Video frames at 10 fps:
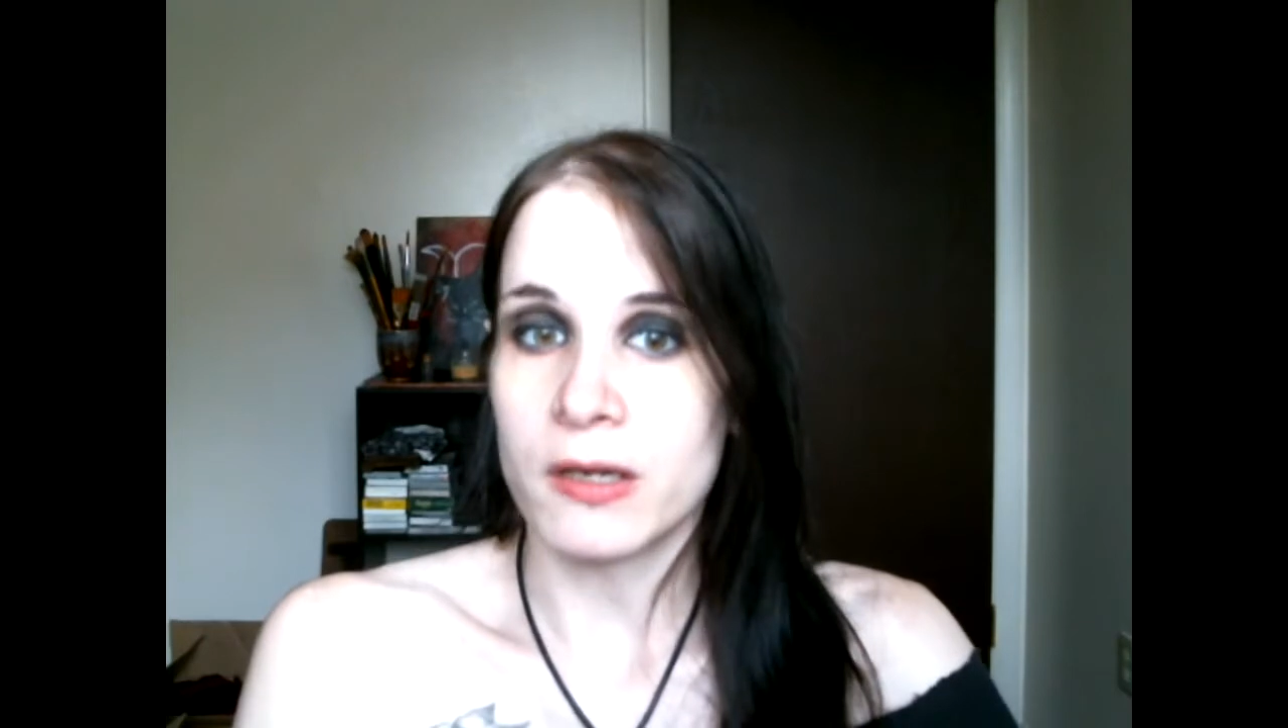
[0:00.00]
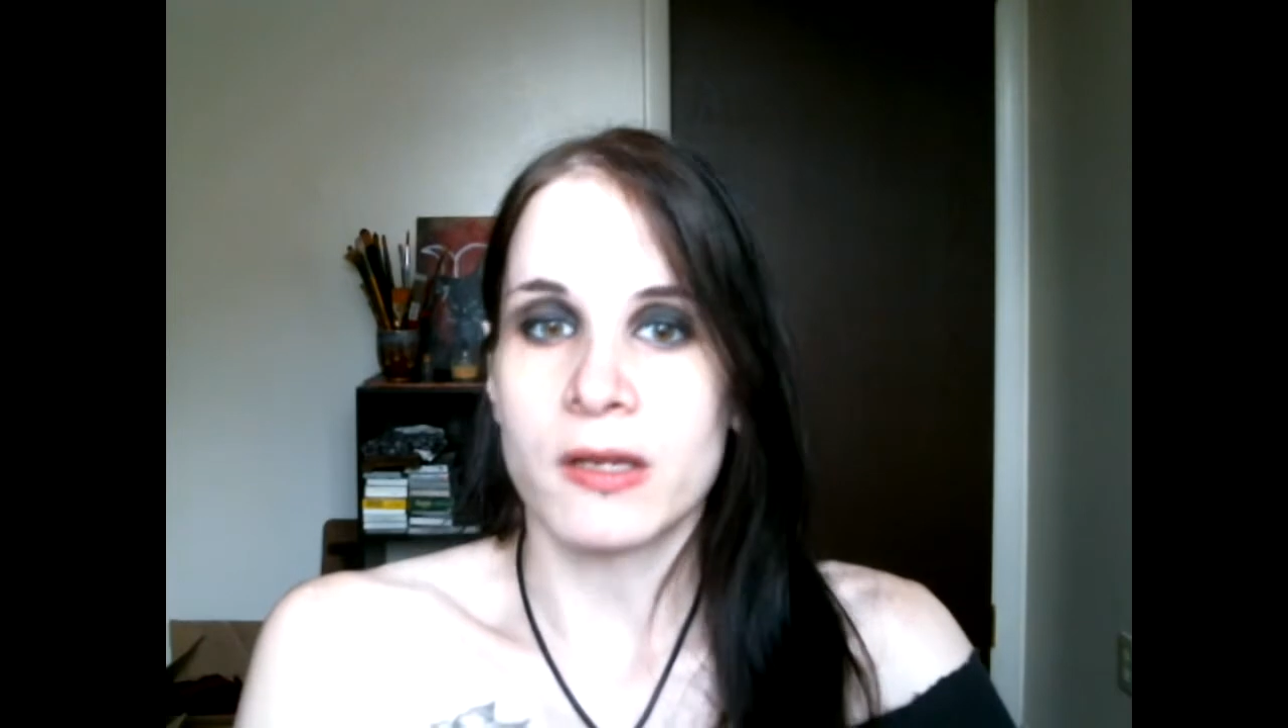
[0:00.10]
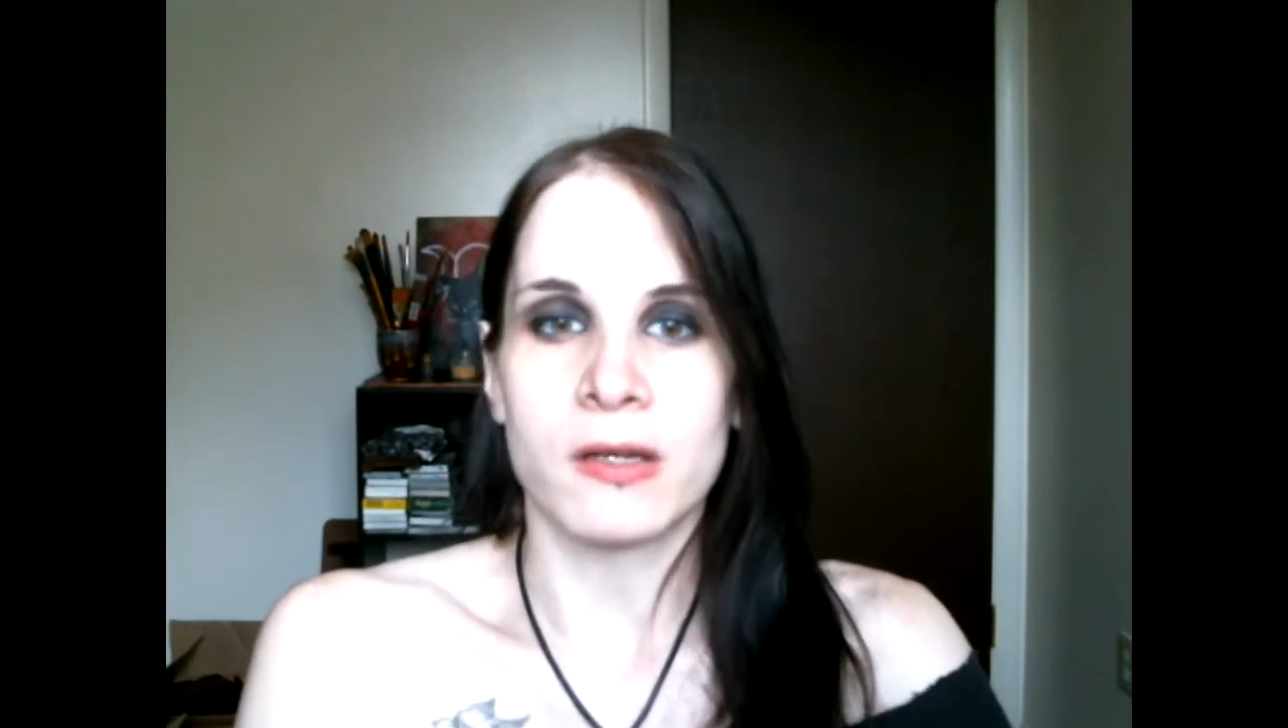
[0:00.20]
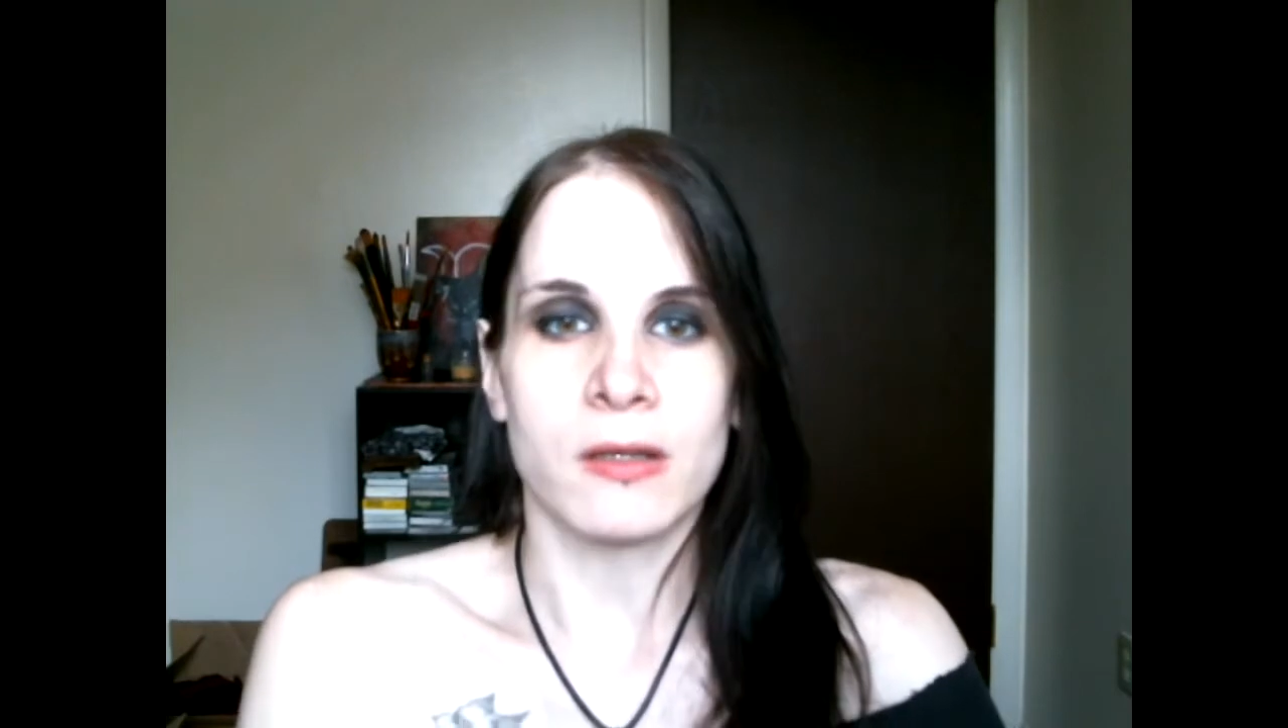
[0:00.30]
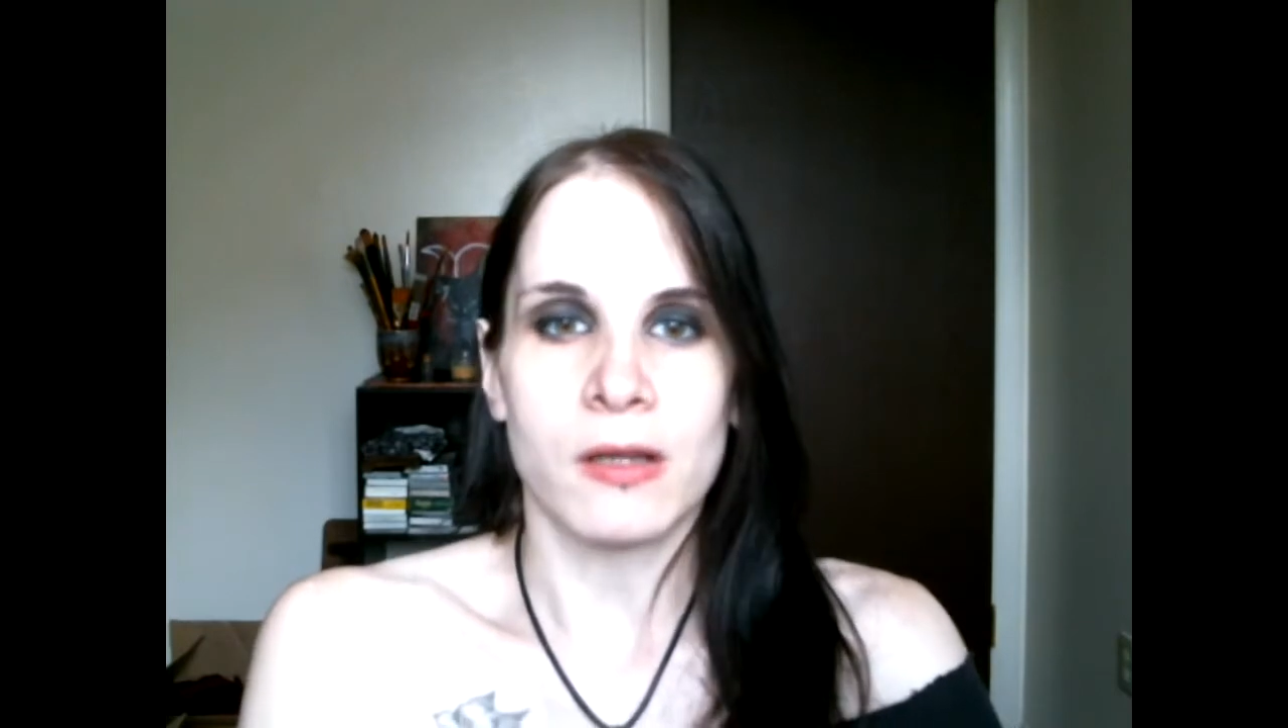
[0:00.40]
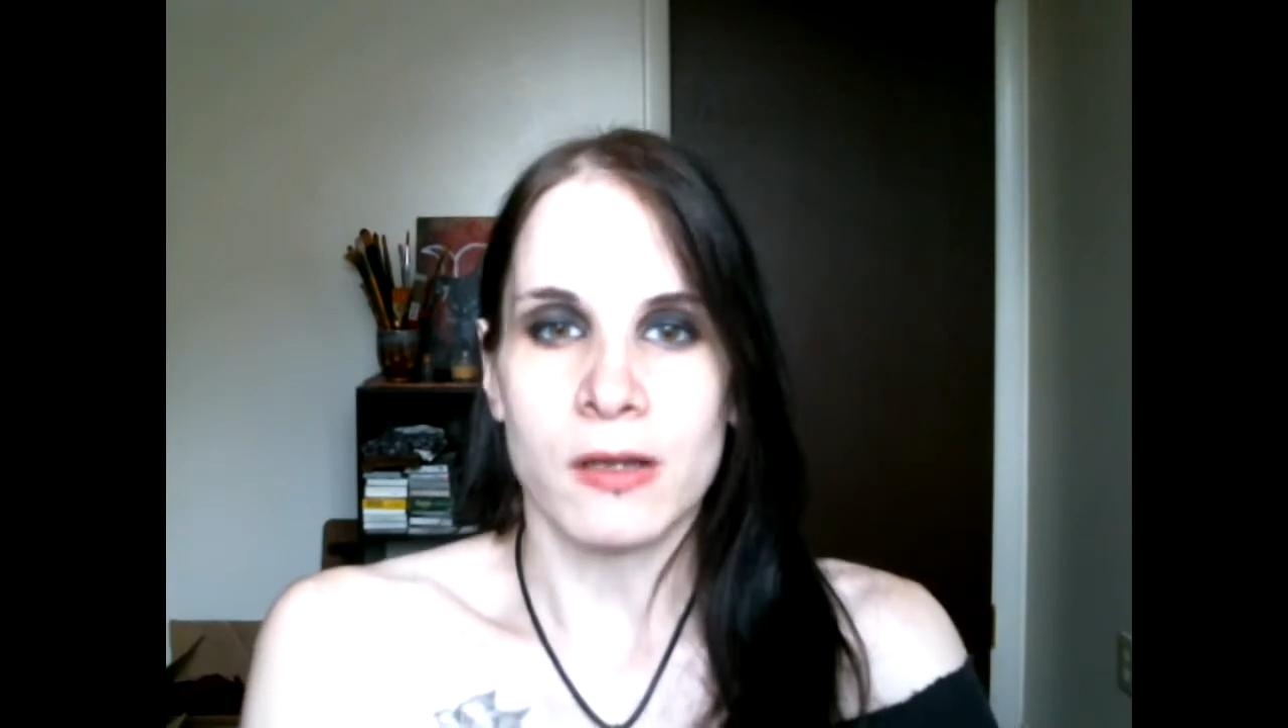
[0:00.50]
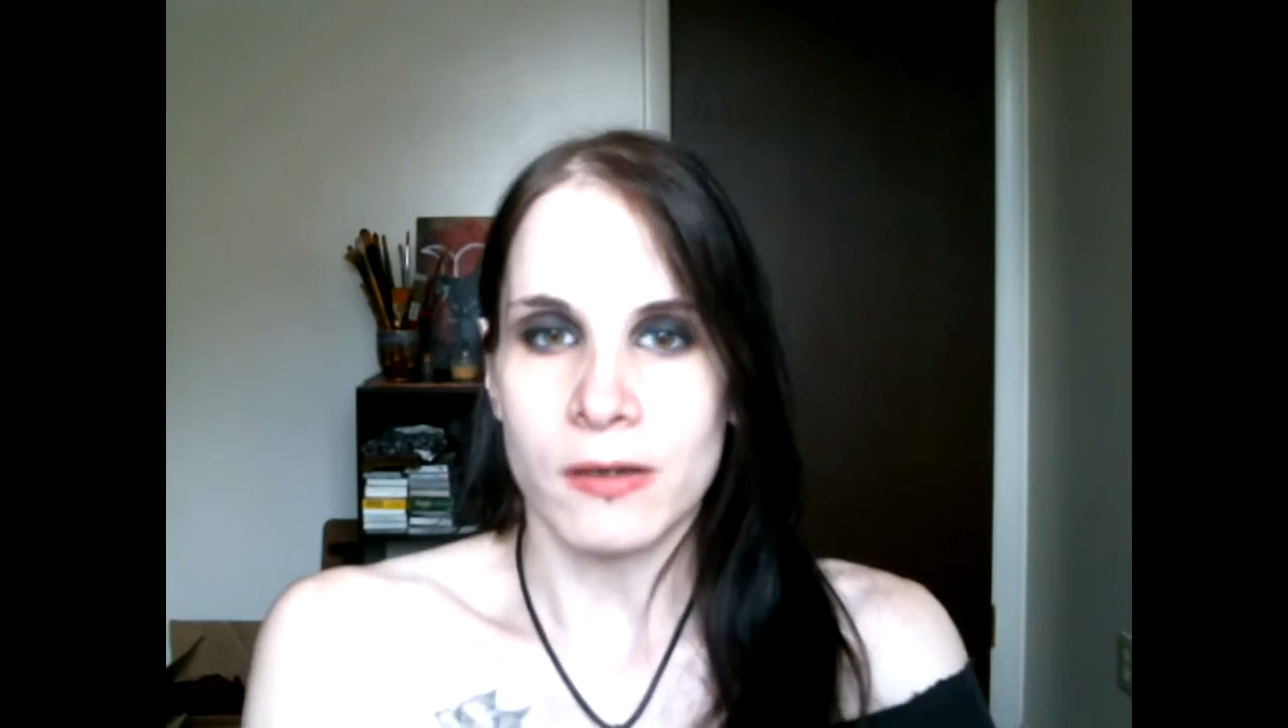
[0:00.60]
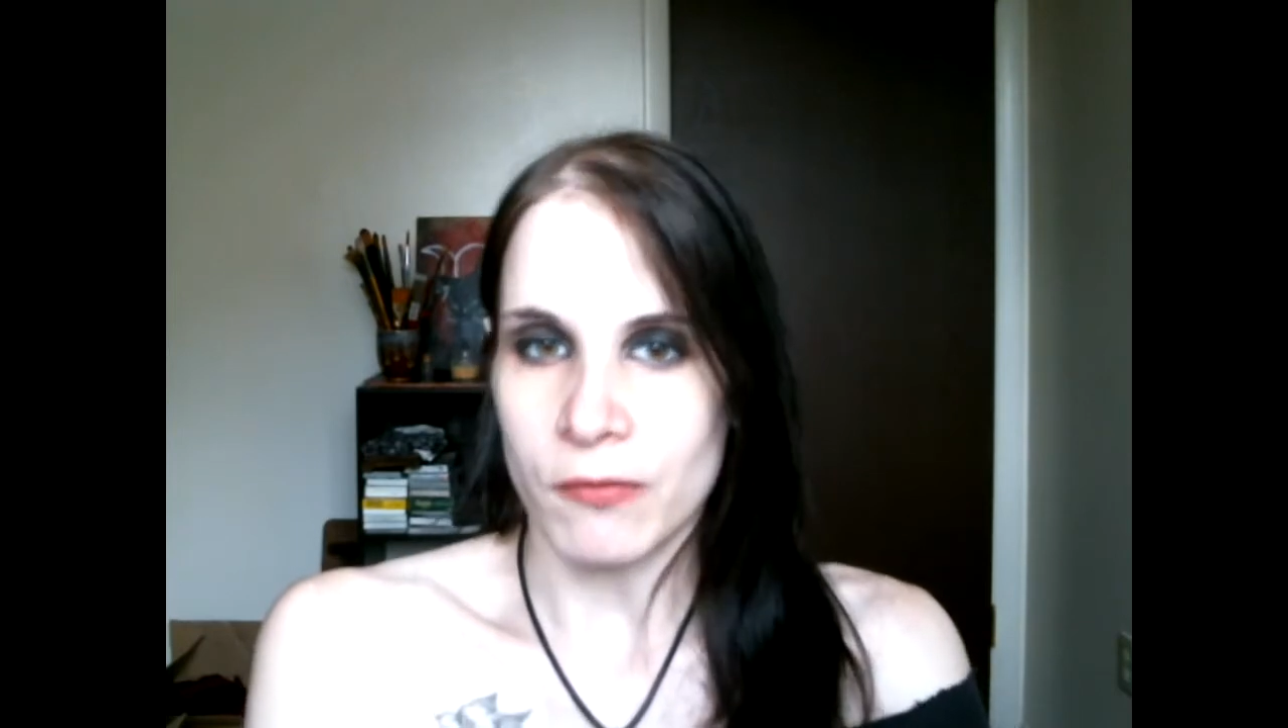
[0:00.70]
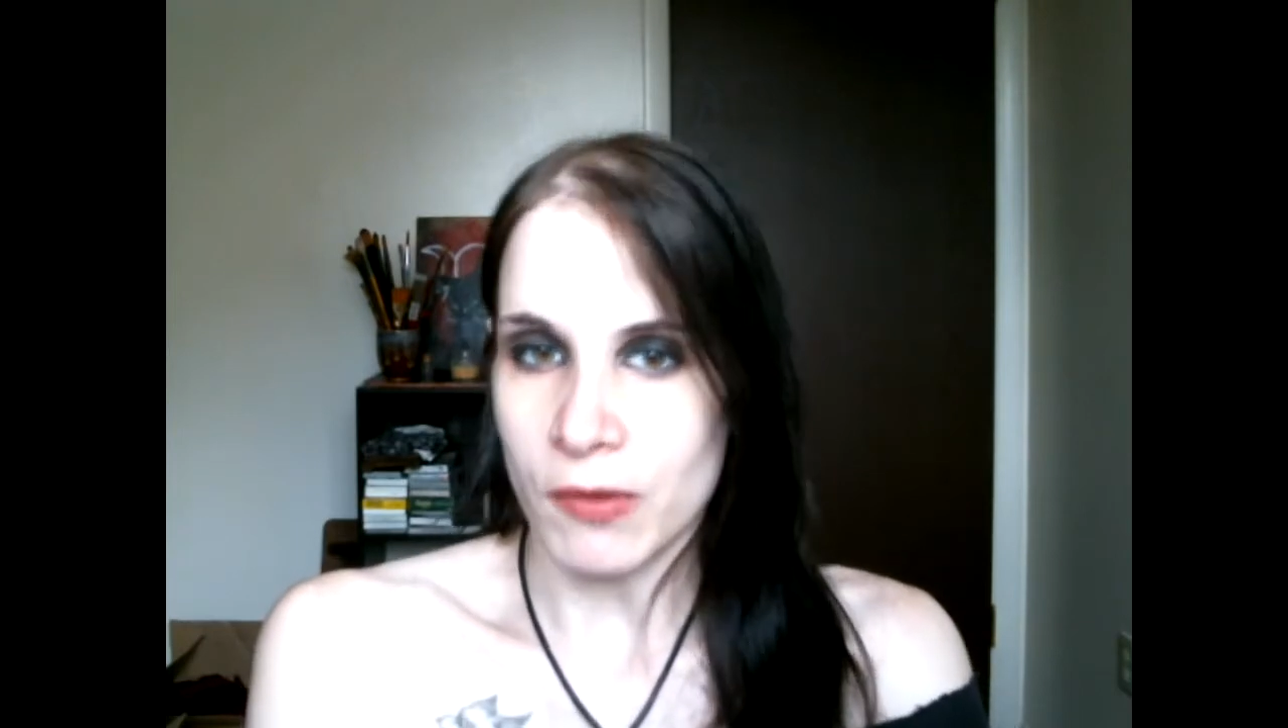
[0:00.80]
and a lot of